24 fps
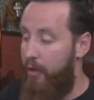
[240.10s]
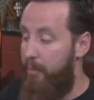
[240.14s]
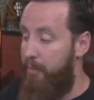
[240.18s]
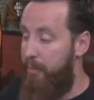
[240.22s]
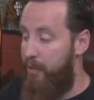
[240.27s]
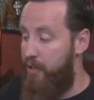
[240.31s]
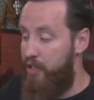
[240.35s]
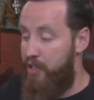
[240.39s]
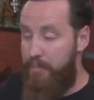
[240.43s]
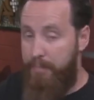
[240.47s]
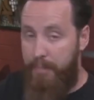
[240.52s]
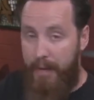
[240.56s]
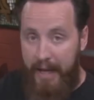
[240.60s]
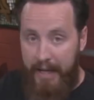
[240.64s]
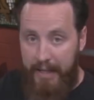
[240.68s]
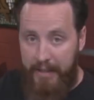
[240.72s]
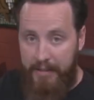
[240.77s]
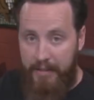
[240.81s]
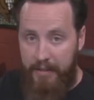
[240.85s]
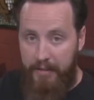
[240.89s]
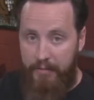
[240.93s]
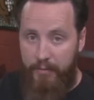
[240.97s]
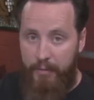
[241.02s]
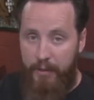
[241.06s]

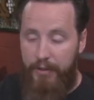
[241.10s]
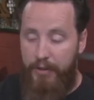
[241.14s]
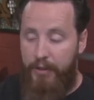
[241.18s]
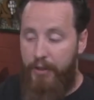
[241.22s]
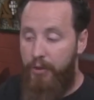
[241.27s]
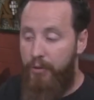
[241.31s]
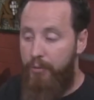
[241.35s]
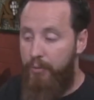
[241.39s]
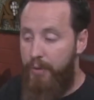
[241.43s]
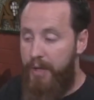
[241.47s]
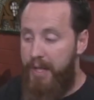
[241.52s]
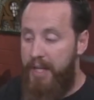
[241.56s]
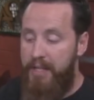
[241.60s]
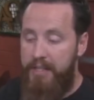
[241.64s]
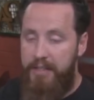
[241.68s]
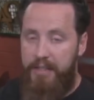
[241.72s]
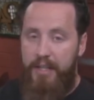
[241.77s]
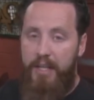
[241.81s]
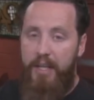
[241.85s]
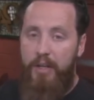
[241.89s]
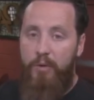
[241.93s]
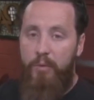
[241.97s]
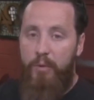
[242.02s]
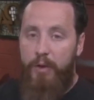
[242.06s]
perspective, what their
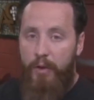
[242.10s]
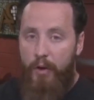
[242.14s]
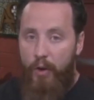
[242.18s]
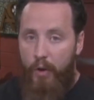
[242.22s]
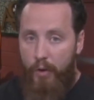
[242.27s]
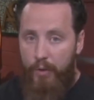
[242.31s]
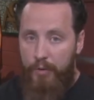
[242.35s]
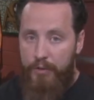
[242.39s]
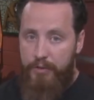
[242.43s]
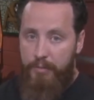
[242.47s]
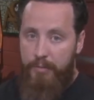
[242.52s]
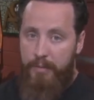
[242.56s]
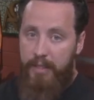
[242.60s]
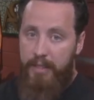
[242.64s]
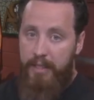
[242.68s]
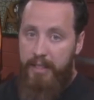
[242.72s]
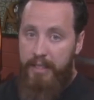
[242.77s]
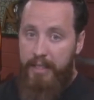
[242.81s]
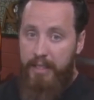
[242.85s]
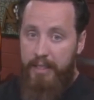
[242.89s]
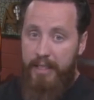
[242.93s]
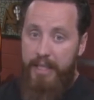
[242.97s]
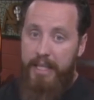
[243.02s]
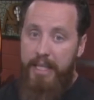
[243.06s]
reasoning would
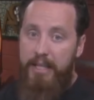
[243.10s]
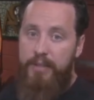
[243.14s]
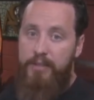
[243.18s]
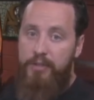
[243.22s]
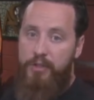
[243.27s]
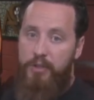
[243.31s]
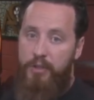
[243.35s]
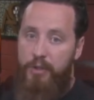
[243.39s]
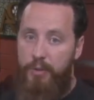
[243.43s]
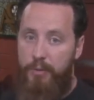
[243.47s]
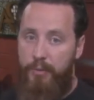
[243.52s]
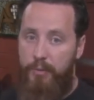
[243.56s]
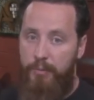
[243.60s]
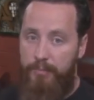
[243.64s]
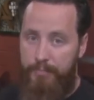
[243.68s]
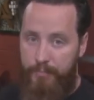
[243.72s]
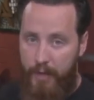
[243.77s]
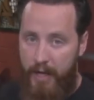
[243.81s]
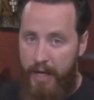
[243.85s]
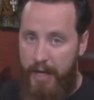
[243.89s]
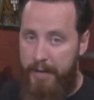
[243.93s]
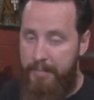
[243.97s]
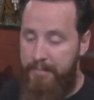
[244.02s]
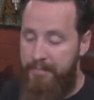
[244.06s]
ultimately lead to,
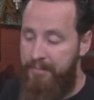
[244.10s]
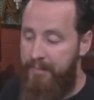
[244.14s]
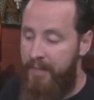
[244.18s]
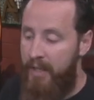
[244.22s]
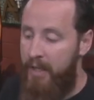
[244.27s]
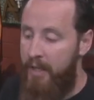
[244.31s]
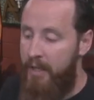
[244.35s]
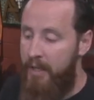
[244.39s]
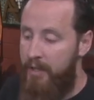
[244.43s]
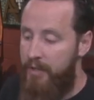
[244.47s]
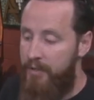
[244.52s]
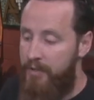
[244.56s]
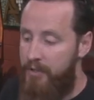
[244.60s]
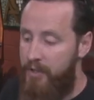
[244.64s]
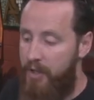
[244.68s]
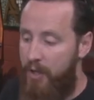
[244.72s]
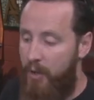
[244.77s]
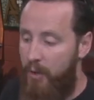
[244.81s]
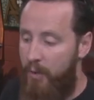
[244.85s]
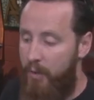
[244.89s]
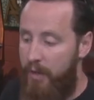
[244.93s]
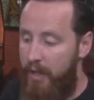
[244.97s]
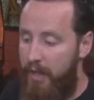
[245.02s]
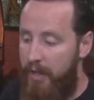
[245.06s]
right?
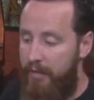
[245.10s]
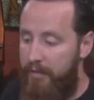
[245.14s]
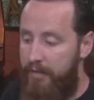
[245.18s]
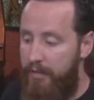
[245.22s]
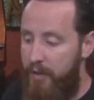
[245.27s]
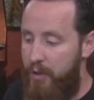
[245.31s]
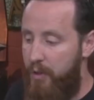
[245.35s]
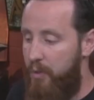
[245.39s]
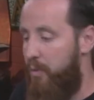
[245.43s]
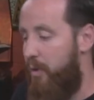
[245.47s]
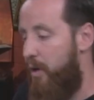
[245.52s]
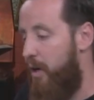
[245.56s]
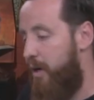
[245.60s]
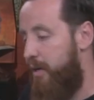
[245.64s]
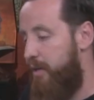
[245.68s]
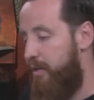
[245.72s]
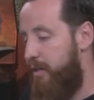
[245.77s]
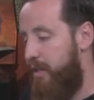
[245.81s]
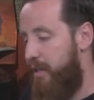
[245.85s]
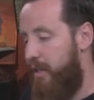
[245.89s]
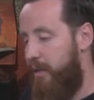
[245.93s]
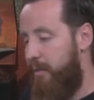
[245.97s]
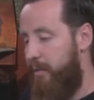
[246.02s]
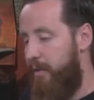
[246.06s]
So if you are
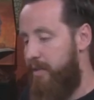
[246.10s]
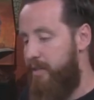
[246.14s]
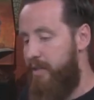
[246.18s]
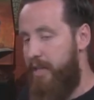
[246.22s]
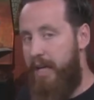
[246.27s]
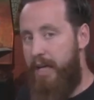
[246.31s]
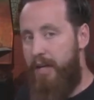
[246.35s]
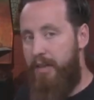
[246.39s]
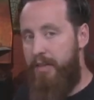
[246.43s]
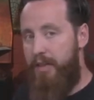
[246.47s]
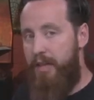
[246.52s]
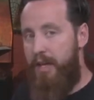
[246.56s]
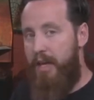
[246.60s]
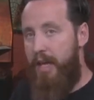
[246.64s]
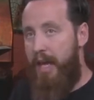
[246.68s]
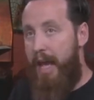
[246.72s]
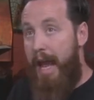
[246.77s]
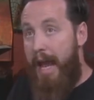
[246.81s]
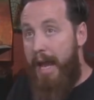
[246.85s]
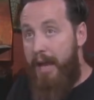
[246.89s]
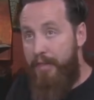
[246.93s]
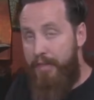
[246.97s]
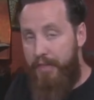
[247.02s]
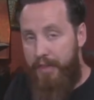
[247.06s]
dealing with, say, the
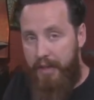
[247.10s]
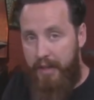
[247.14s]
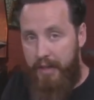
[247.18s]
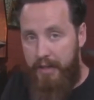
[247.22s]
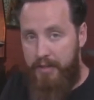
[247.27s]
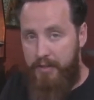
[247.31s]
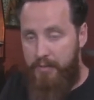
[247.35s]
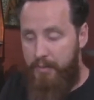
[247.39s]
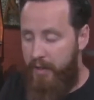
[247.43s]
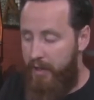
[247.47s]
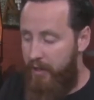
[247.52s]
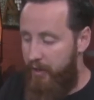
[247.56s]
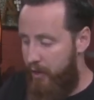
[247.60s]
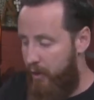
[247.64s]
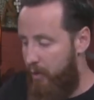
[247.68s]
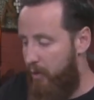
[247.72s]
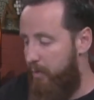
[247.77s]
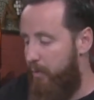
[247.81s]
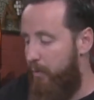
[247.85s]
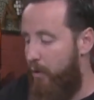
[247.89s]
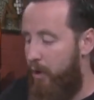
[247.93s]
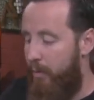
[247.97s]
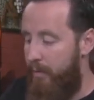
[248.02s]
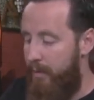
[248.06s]
atheist, we're going to deal
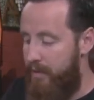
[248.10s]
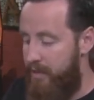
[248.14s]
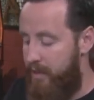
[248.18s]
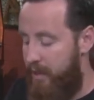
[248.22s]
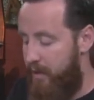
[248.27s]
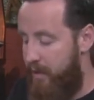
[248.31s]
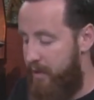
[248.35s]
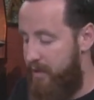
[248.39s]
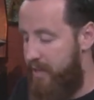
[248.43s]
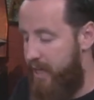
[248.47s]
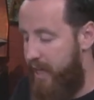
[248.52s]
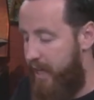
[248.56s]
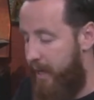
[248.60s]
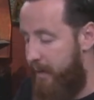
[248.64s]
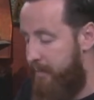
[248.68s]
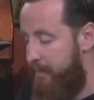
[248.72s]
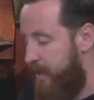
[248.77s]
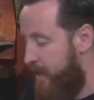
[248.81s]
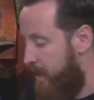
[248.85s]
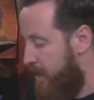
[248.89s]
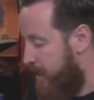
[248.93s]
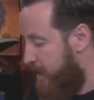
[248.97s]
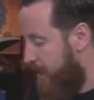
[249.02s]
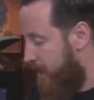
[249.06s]
with Mormons here in a
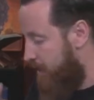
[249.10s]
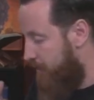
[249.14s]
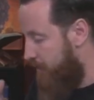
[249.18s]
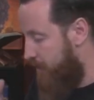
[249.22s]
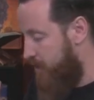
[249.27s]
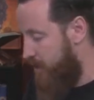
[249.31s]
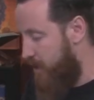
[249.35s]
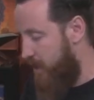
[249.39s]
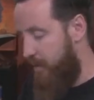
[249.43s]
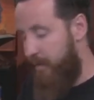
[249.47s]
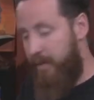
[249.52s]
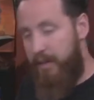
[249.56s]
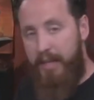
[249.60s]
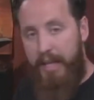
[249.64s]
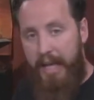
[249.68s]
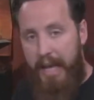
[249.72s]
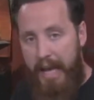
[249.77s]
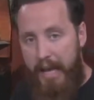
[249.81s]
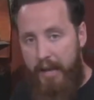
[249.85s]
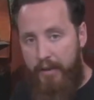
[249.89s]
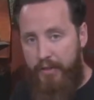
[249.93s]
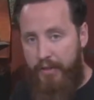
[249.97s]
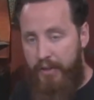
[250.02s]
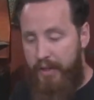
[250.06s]
second. If you're dealing with the
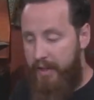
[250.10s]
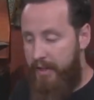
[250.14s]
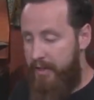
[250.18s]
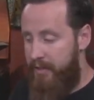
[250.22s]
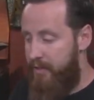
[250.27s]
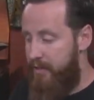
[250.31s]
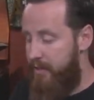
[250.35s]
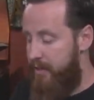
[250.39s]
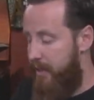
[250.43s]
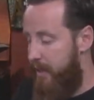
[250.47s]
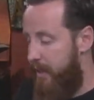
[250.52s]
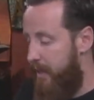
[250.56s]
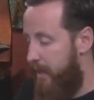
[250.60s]
atheist,